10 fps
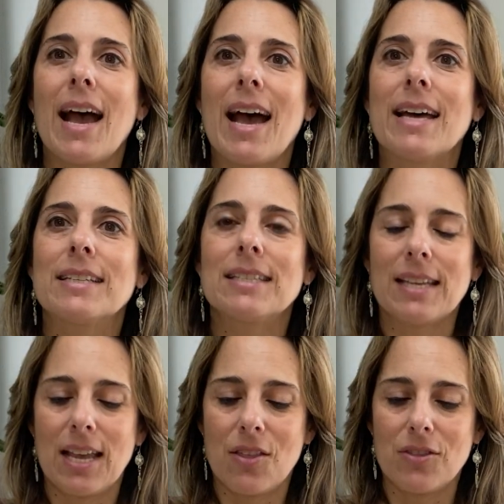and
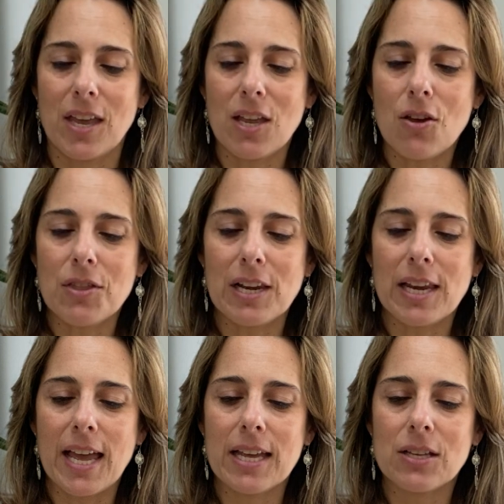they are the
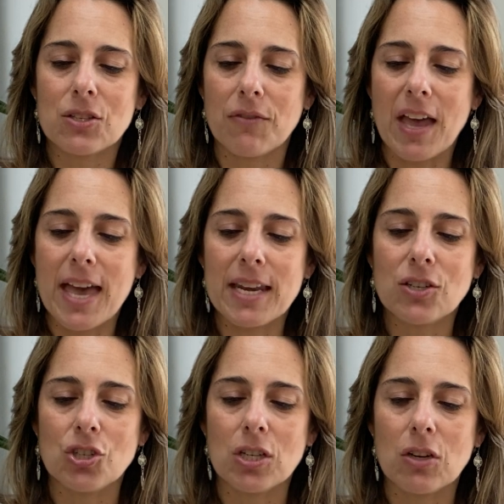layers of
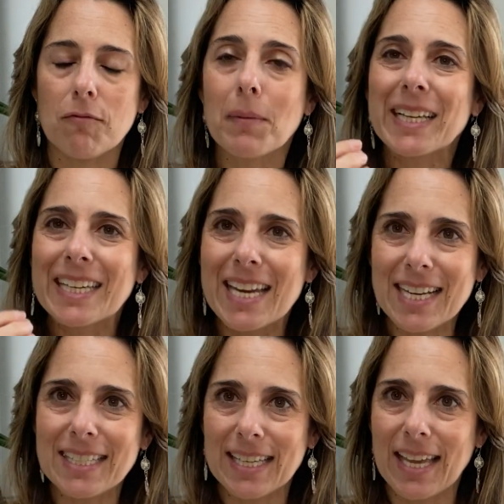energy, of
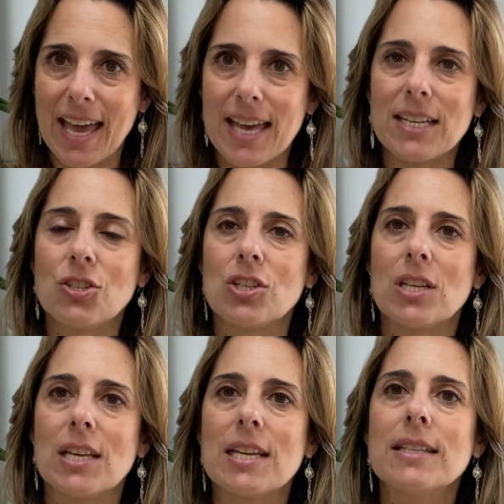magnetic
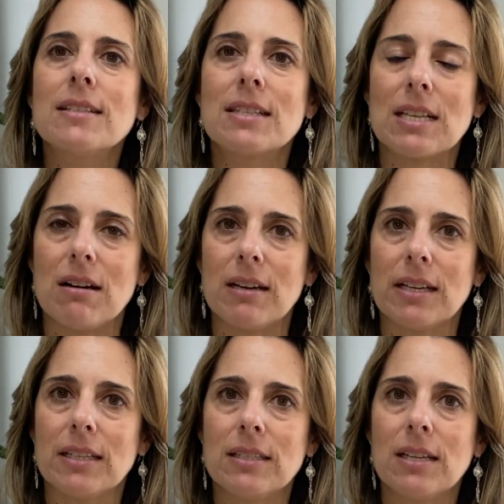energy
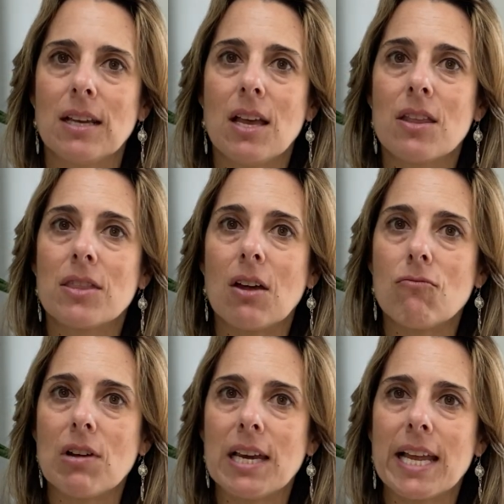inside that
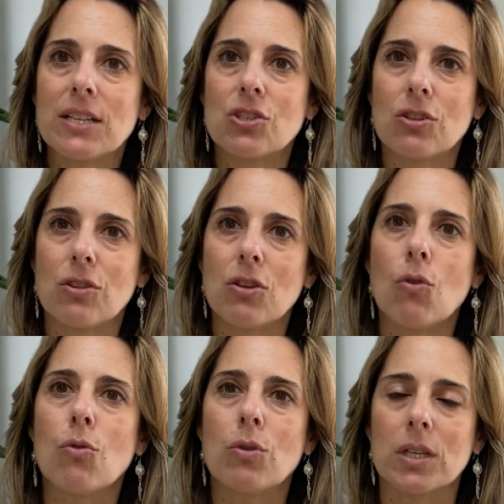relates to the
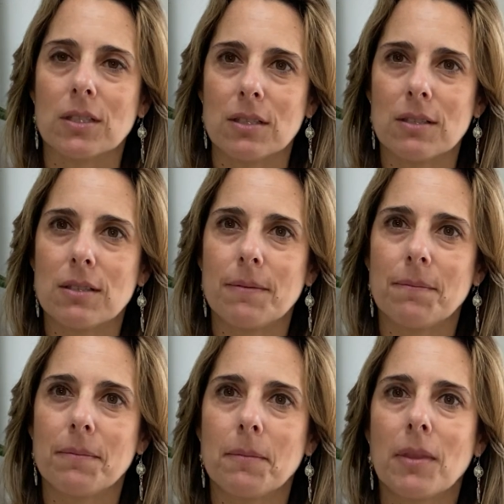organs.
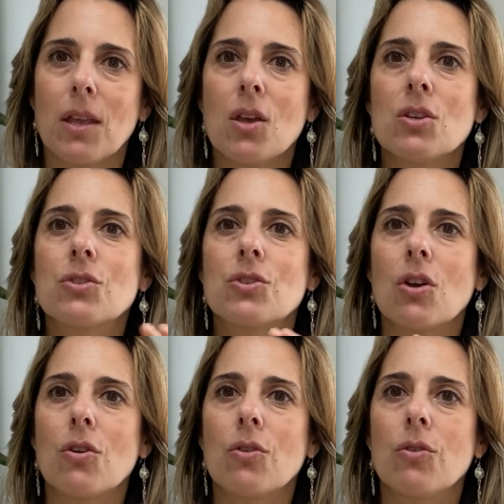
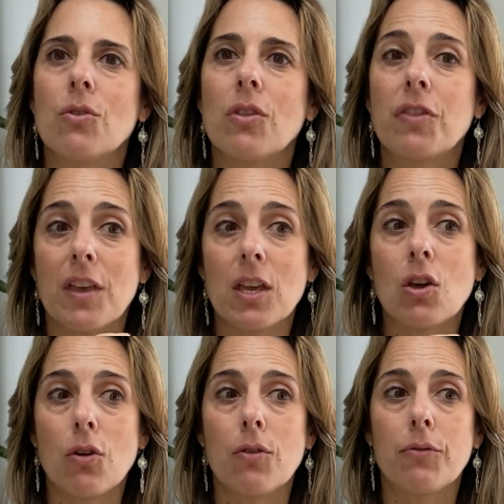So think
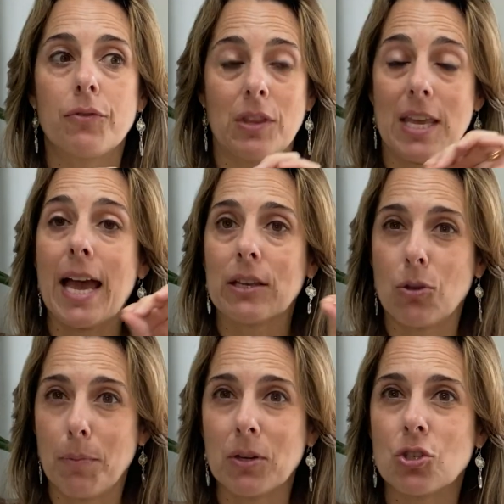of the
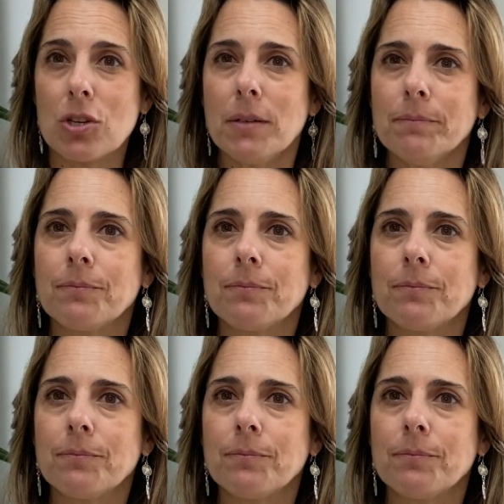acupuncture